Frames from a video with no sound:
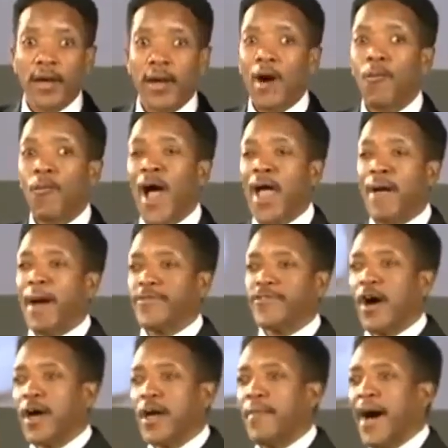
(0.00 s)
Now, why am I
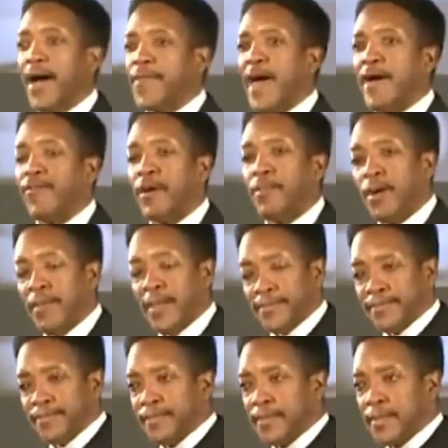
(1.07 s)
talking about that for a moment?
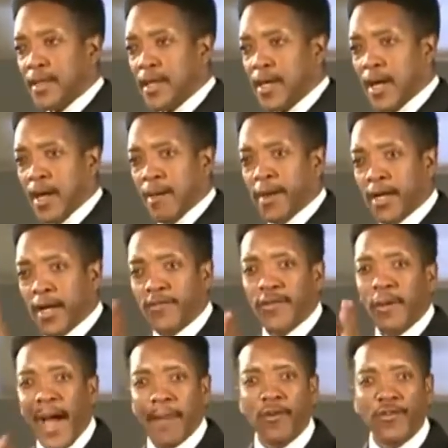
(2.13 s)
Because
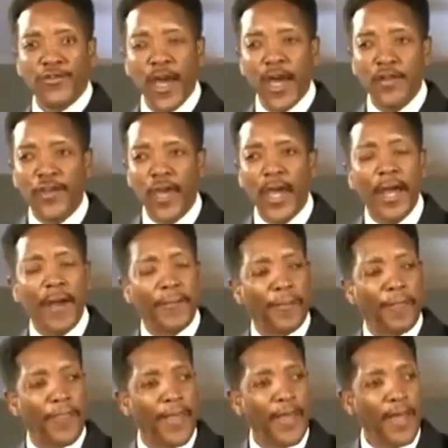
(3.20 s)
the Bible says here
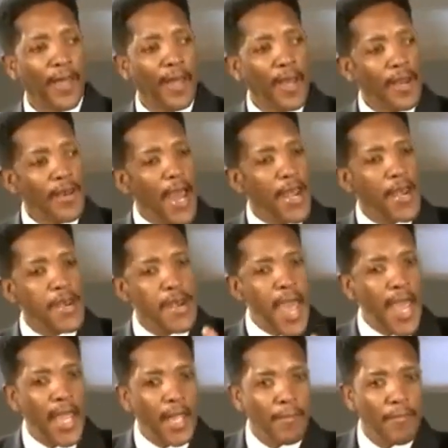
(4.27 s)
that
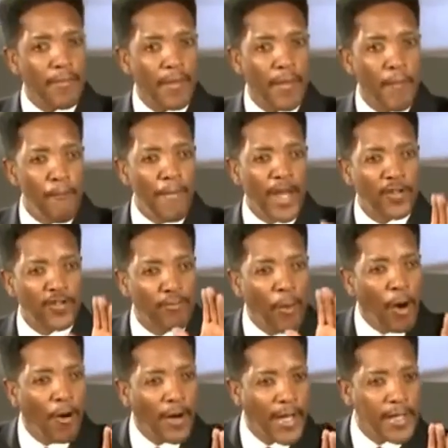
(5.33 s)
name means
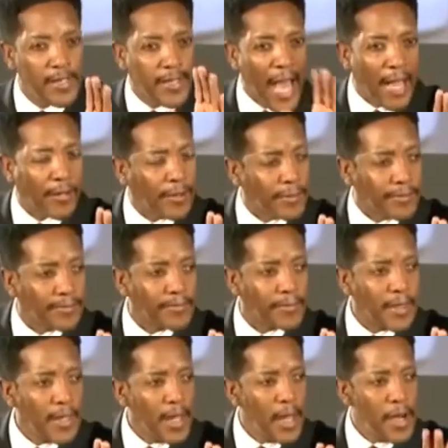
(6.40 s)
more than title.
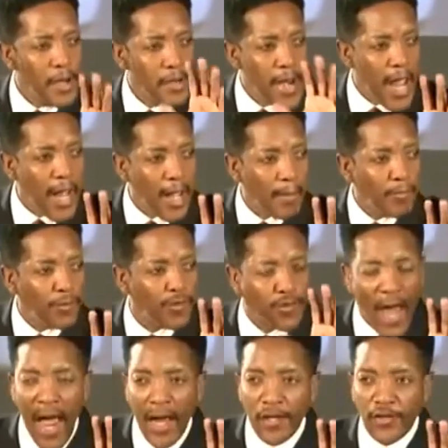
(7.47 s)
Name
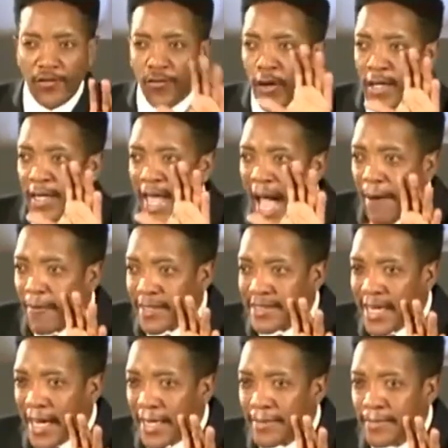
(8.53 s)
stands for
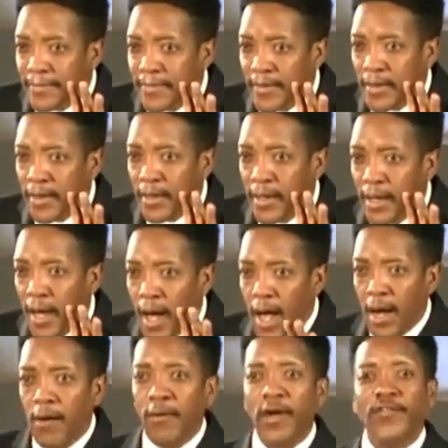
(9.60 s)
character.
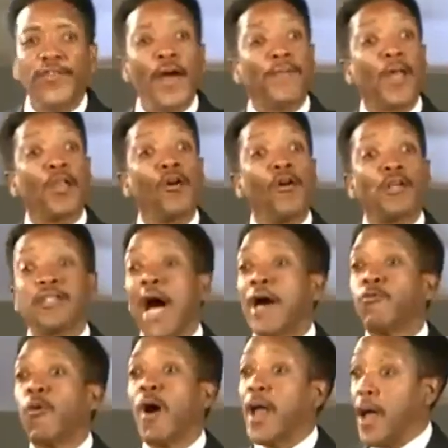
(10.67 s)
Look what it said. The Lord
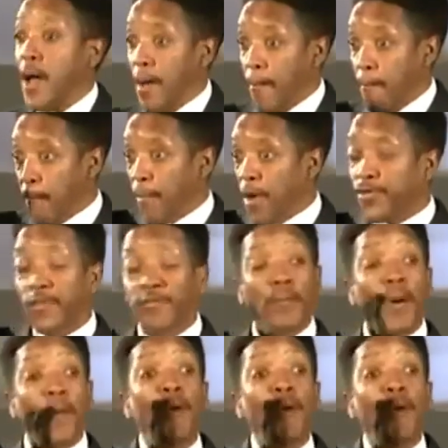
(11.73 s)
God what? Merciful.